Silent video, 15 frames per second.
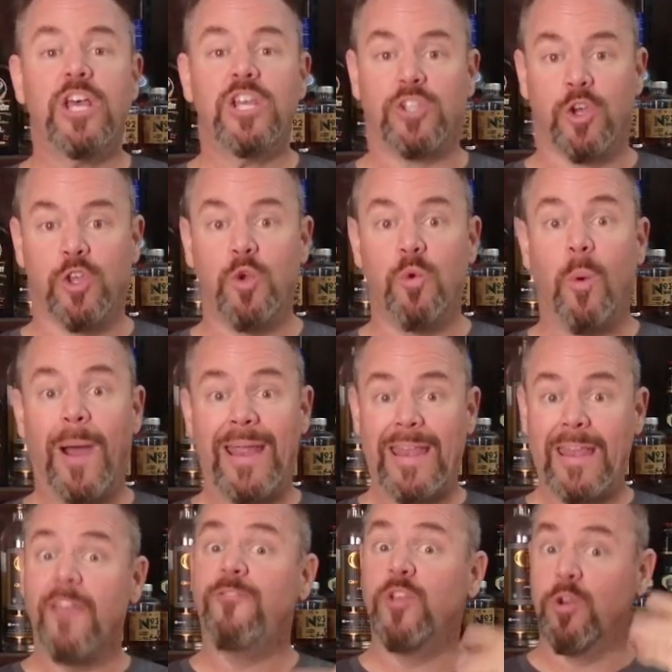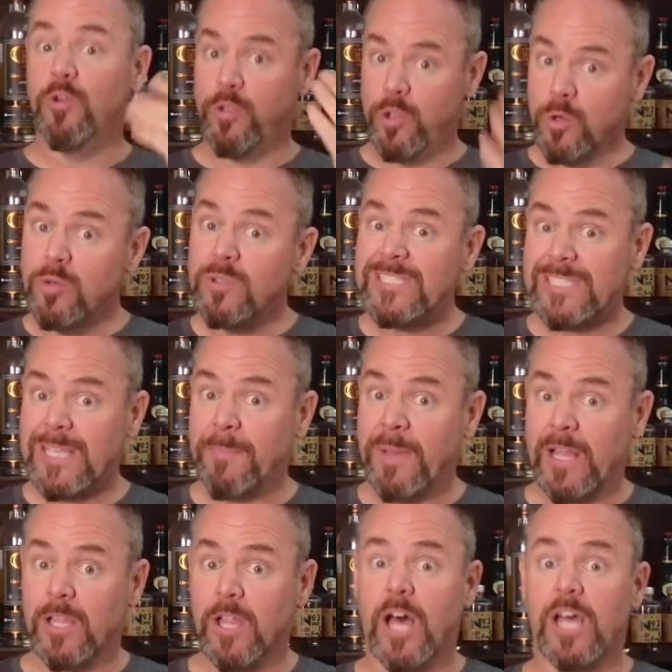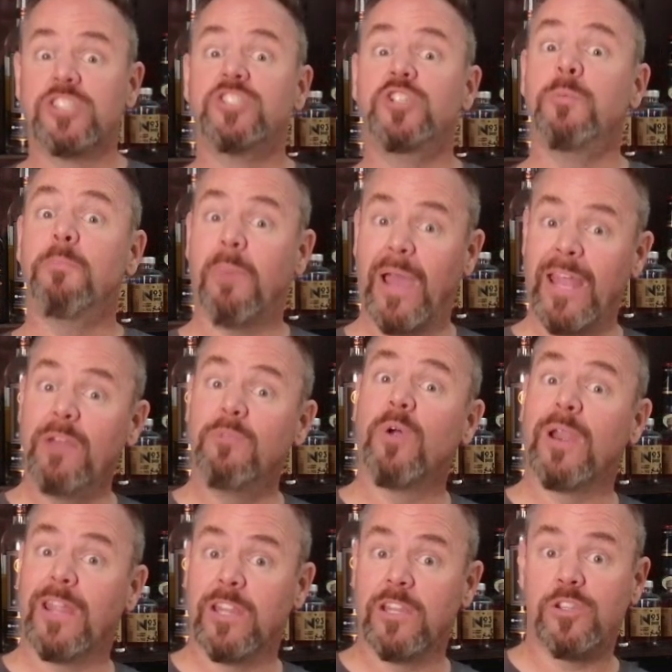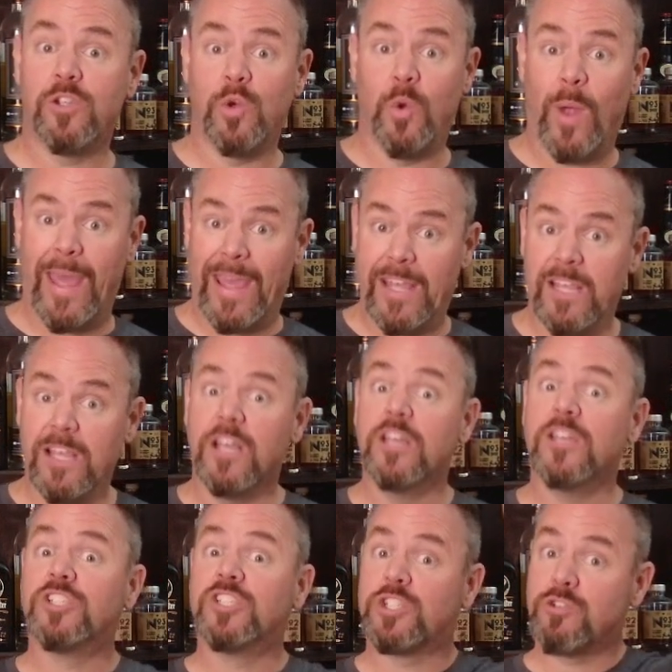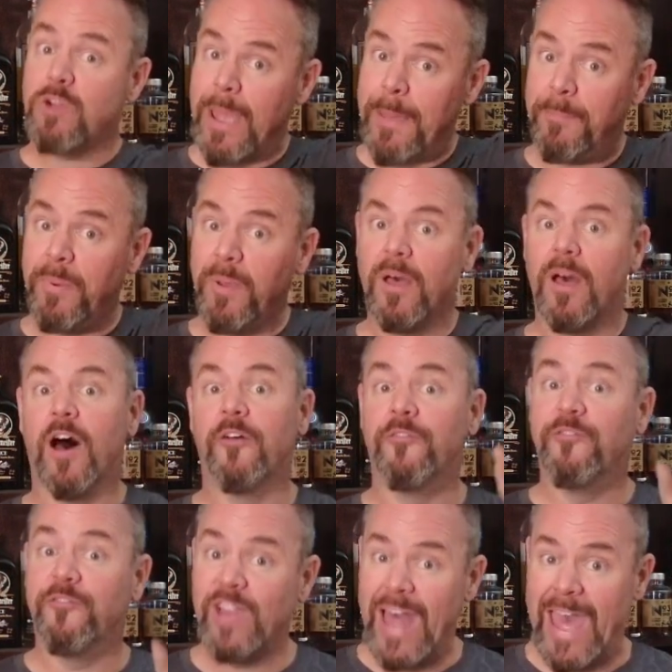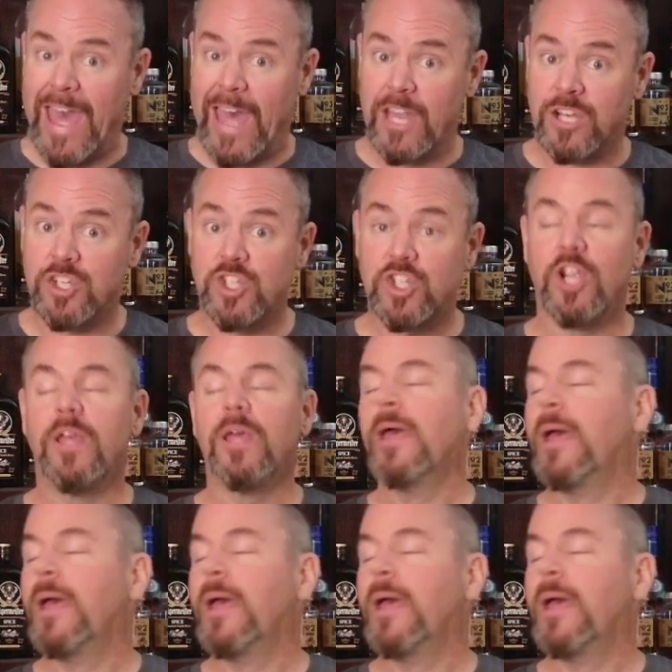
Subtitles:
So if you use semi-gloss, you might run into a strip of flash.